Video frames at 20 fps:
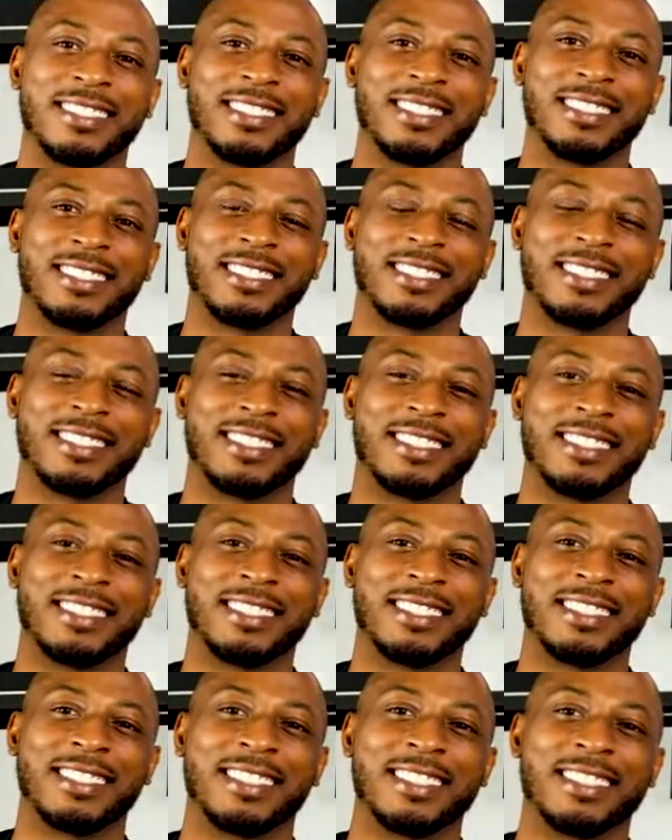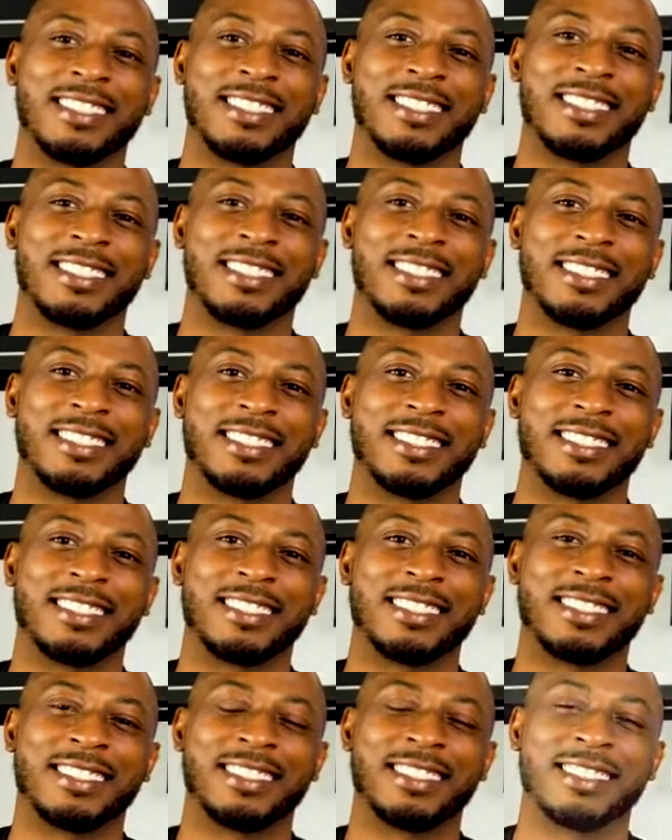(not speaking)